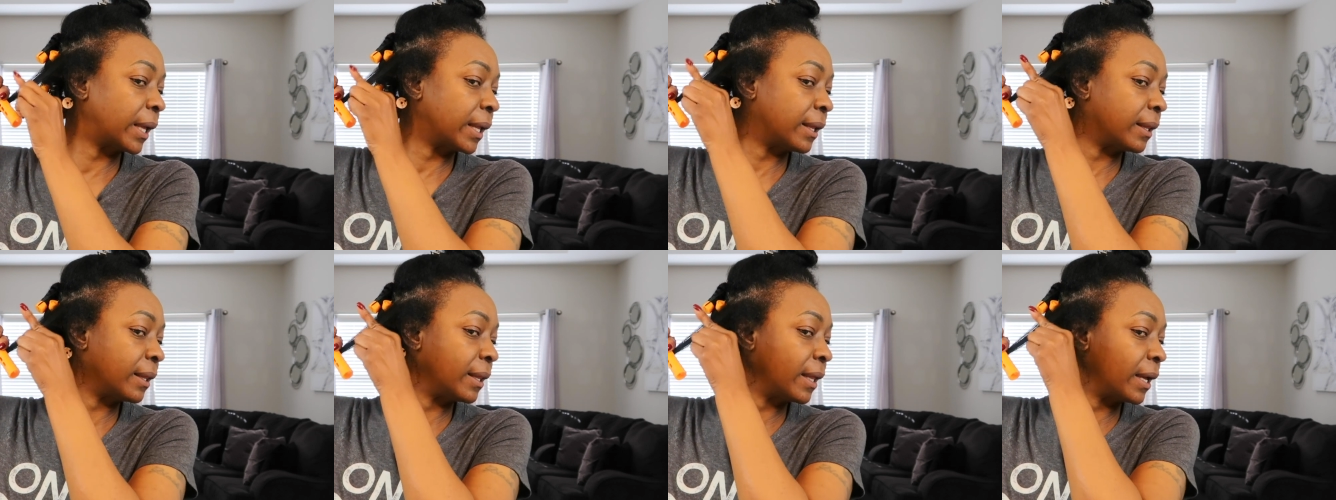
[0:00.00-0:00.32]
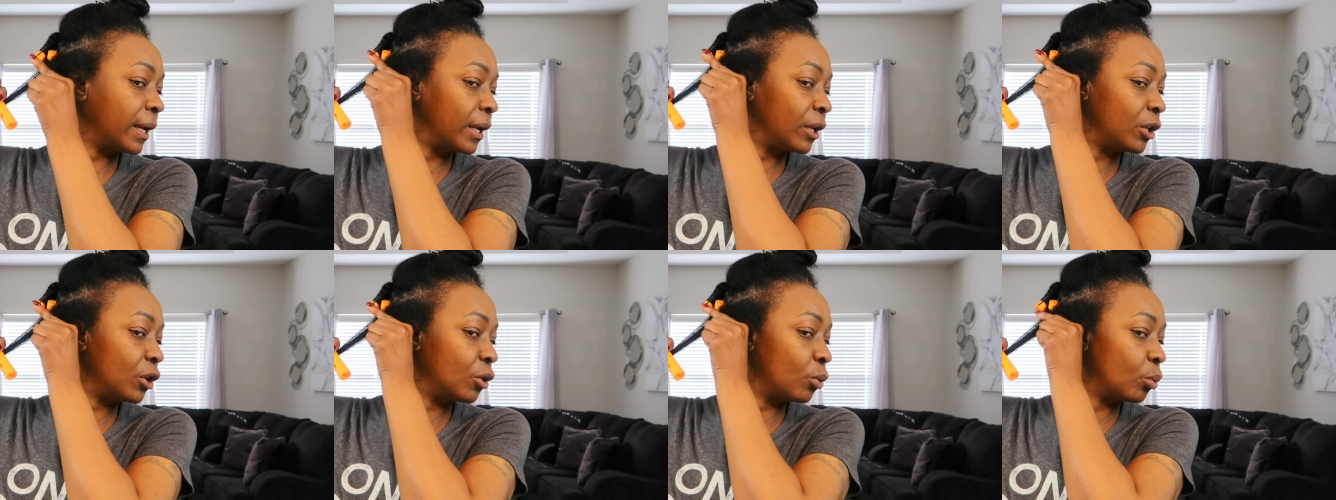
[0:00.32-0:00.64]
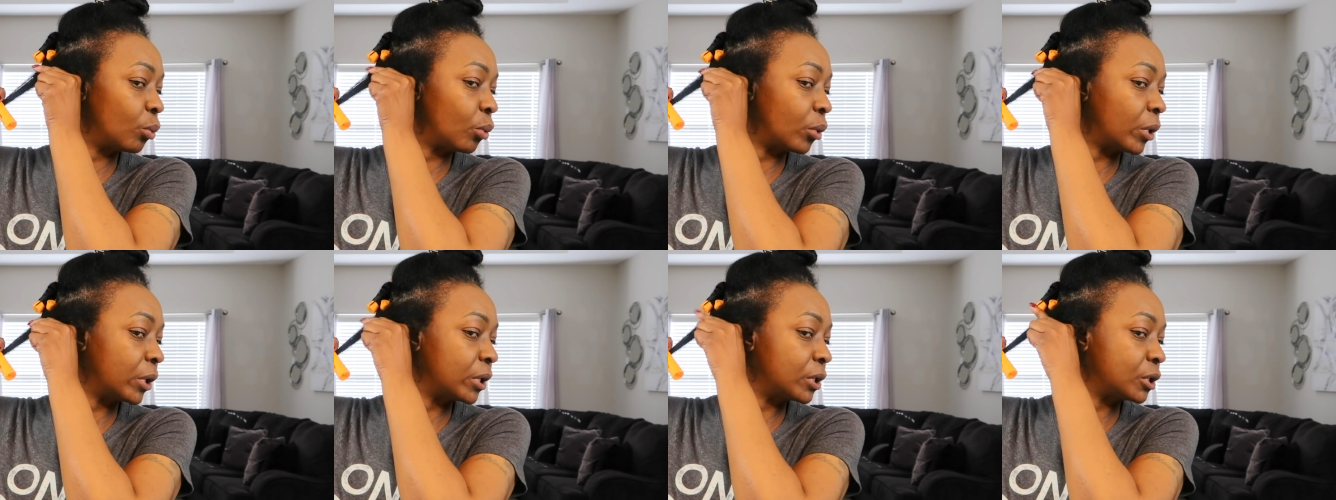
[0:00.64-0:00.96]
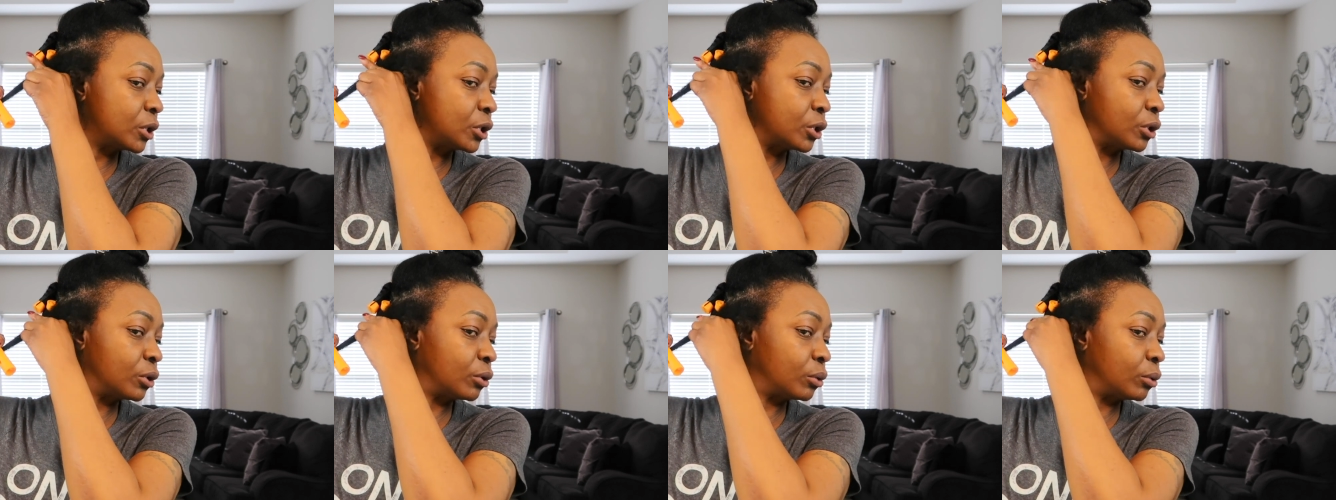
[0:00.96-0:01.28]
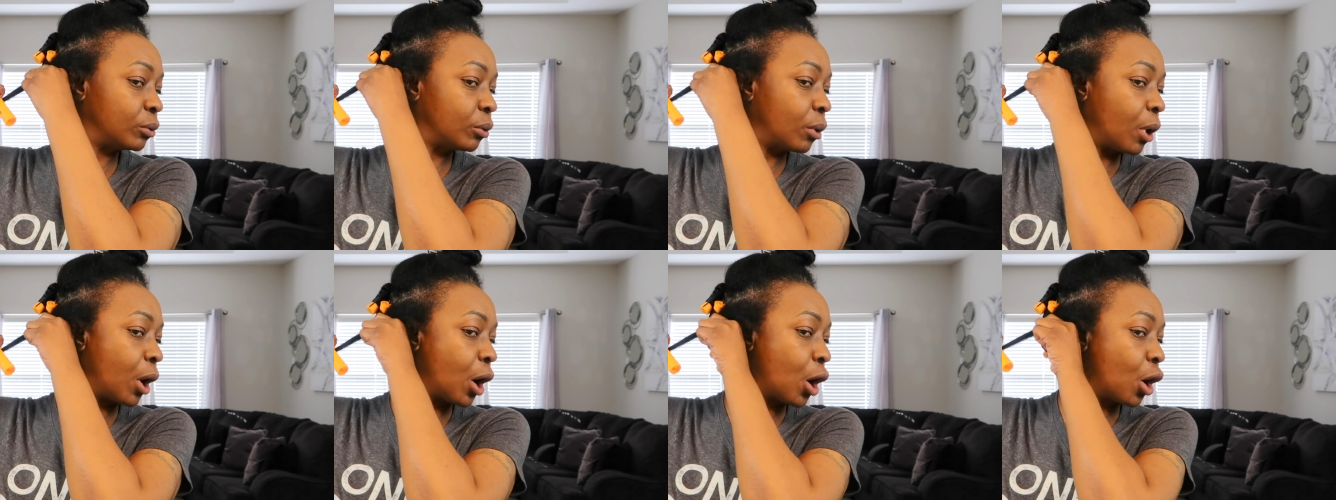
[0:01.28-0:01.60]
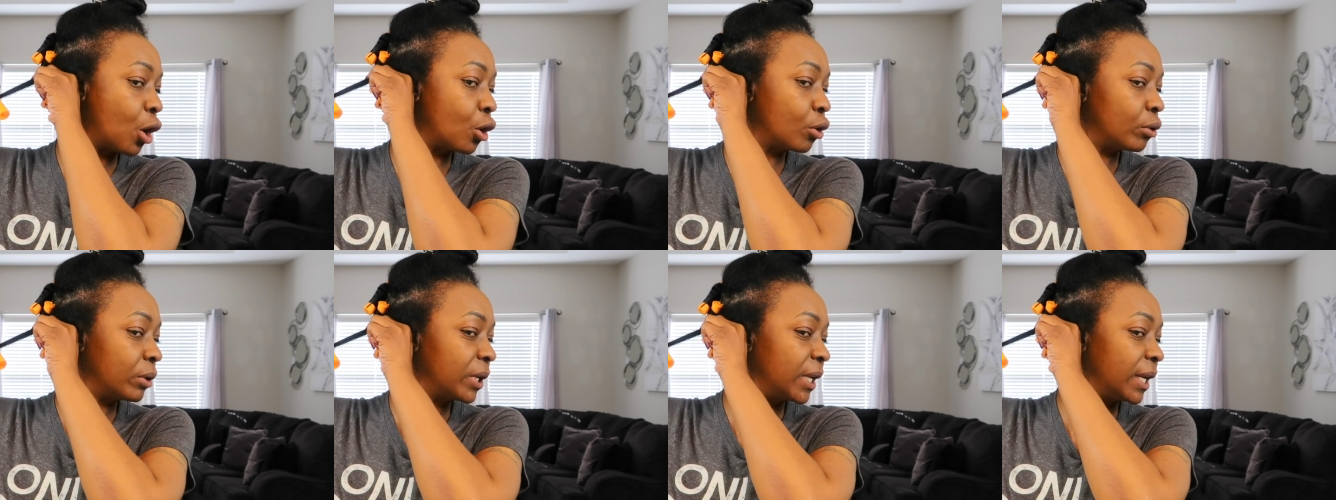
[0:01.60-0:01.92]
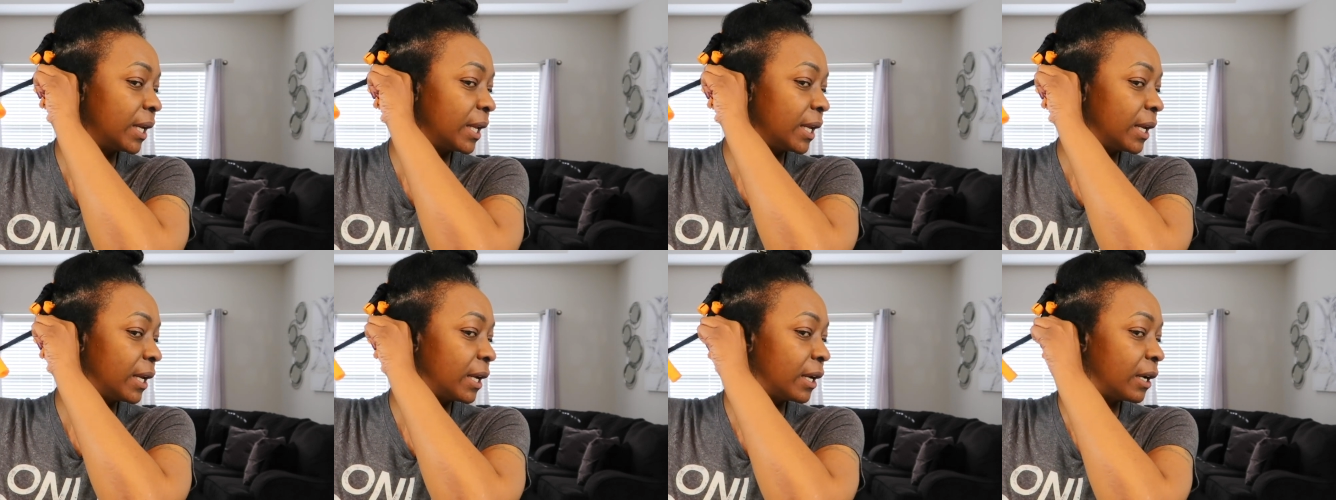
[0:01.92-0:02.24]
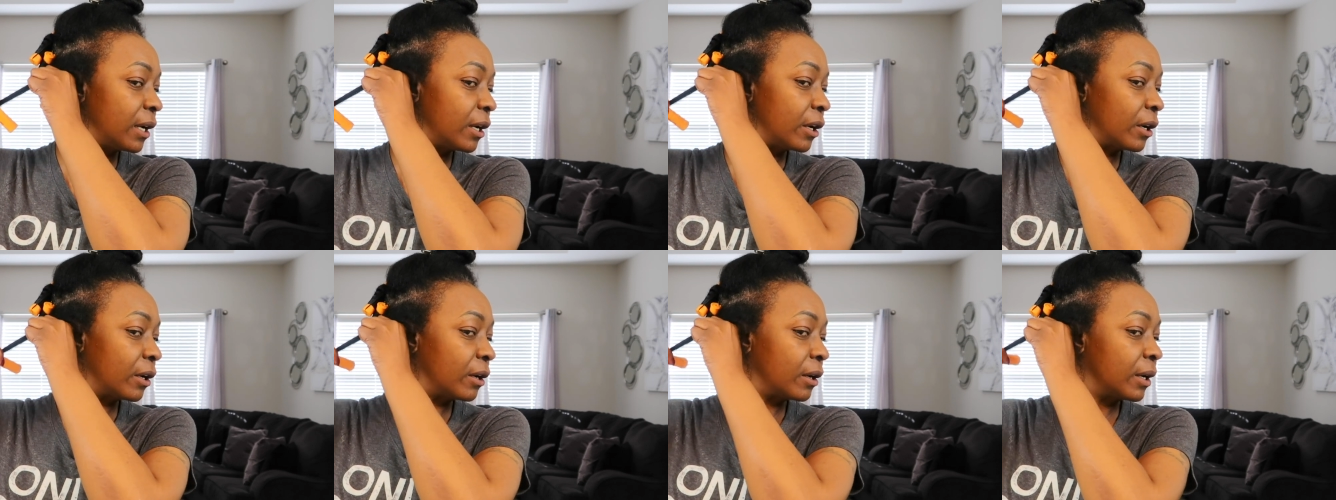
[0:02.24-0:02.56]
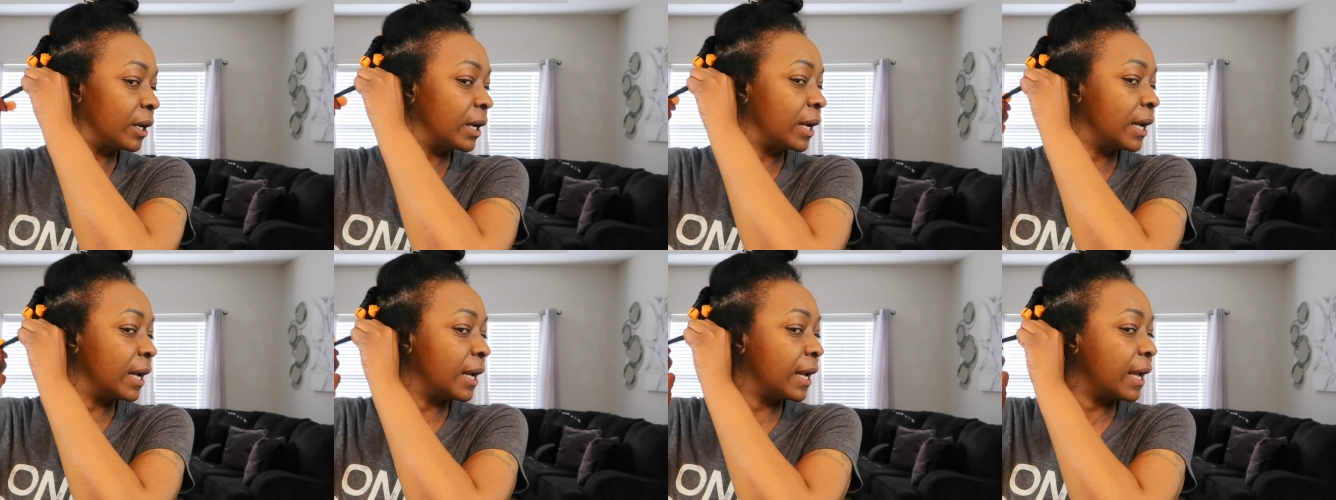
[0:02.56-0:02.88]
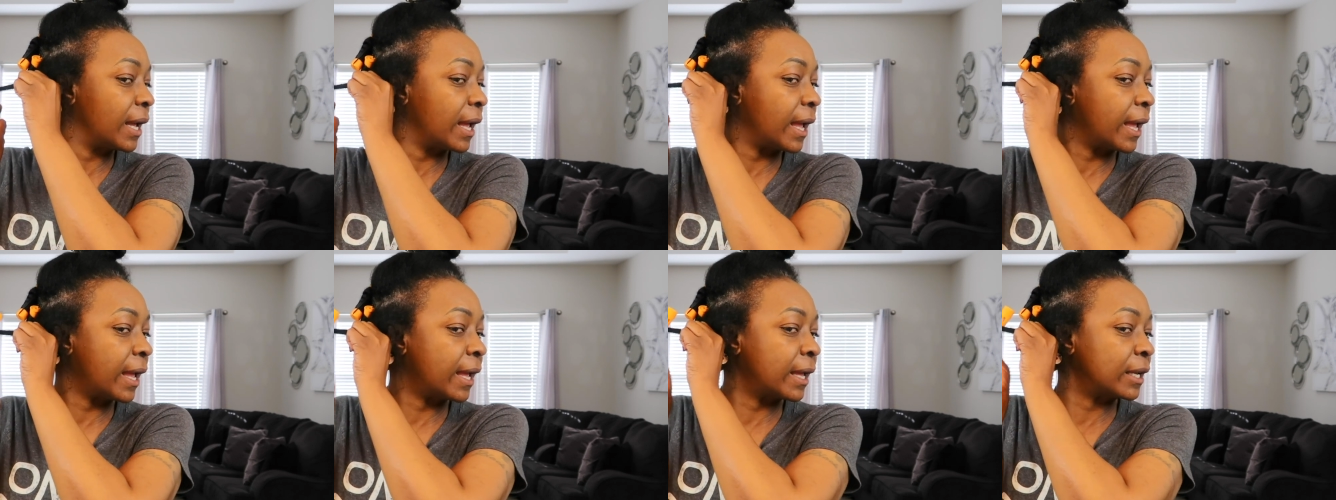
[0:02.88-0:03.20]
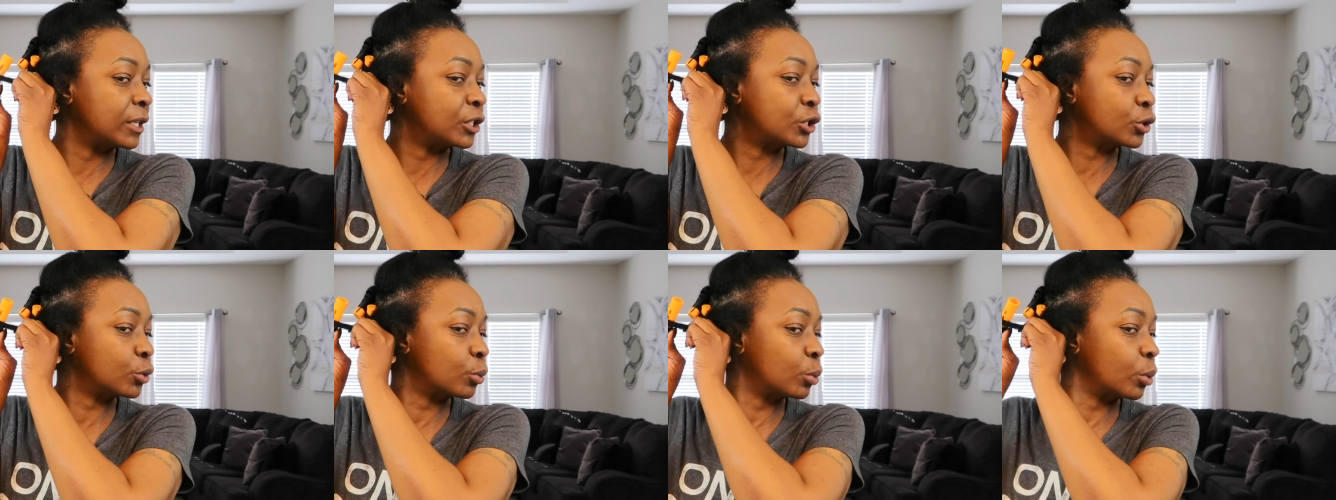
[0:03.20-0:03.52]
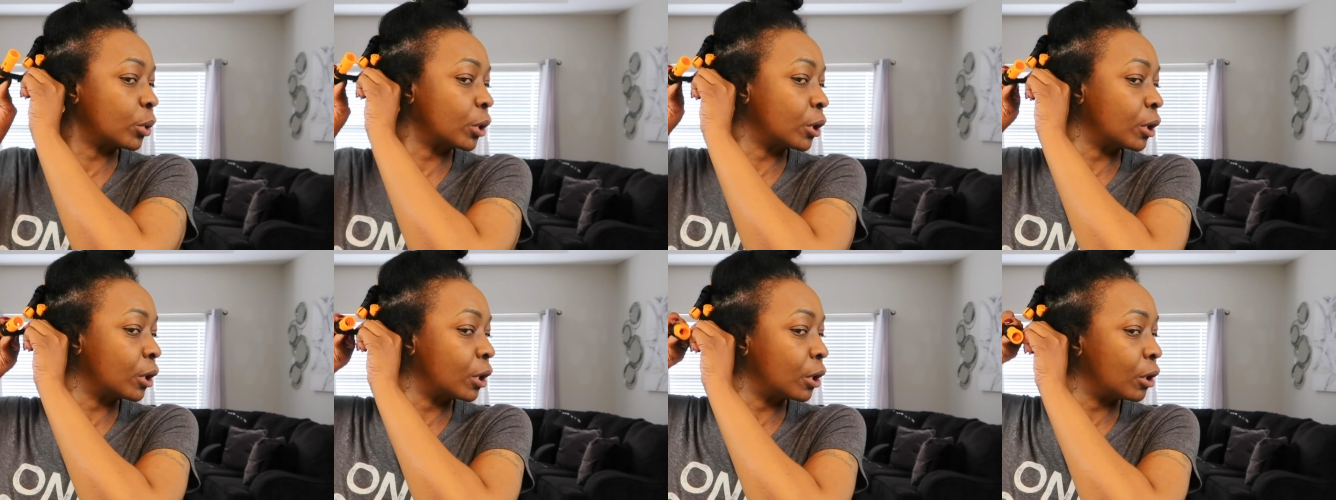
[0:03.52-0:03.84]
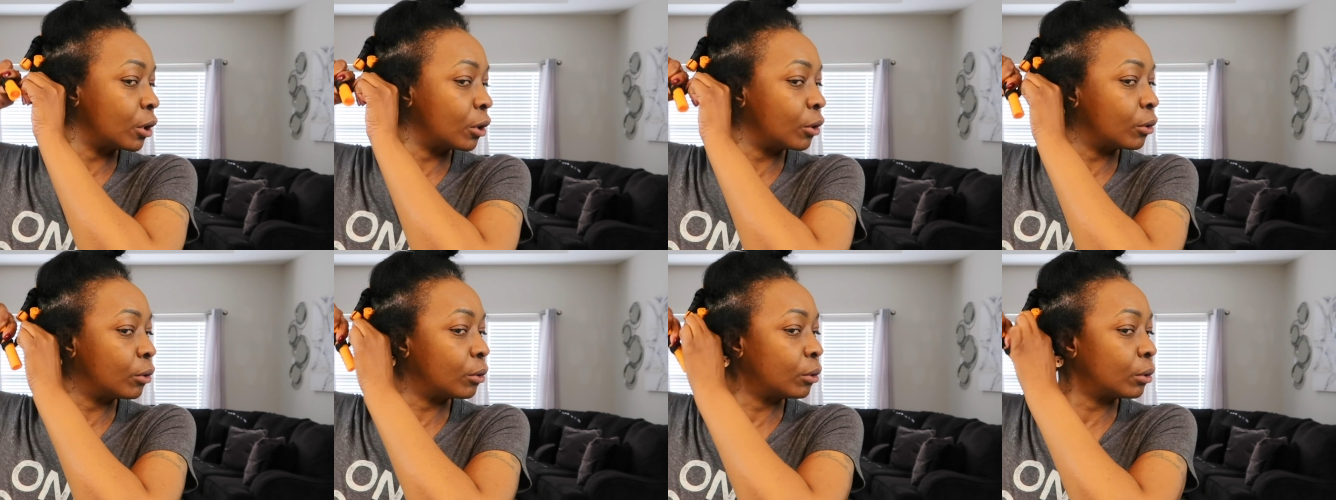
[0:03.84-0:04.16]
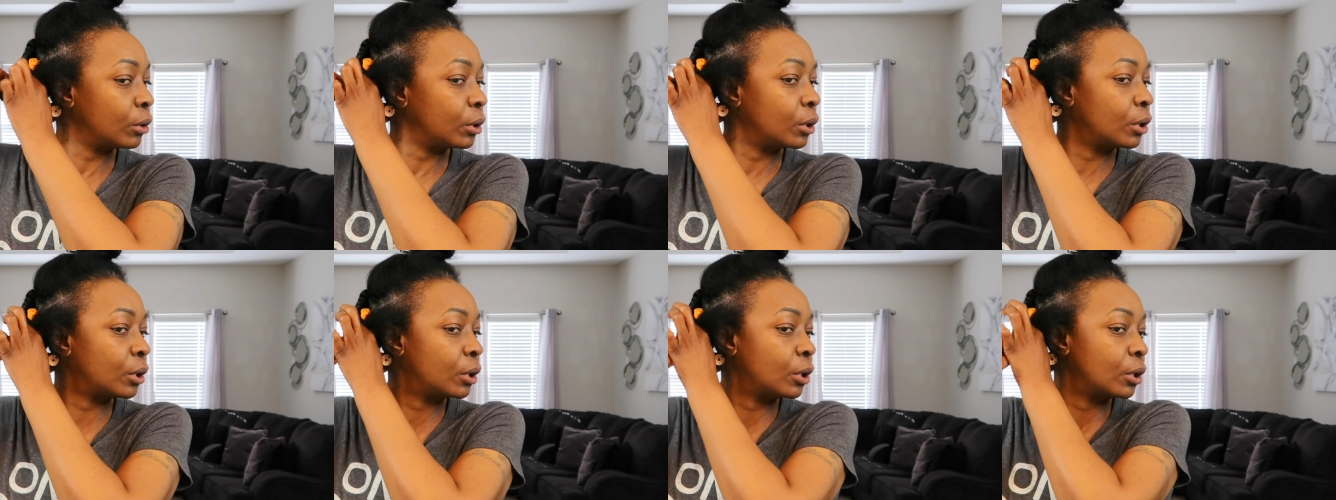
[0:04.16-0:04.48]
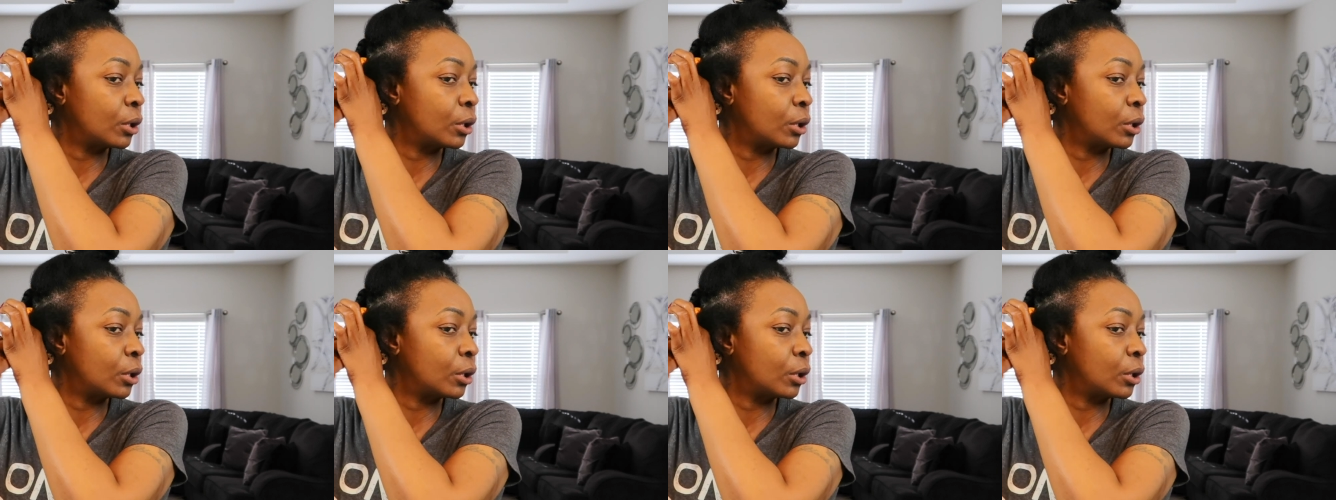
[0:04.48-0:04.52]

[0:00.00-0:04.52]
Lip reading: And then you want to hold it here and twirl,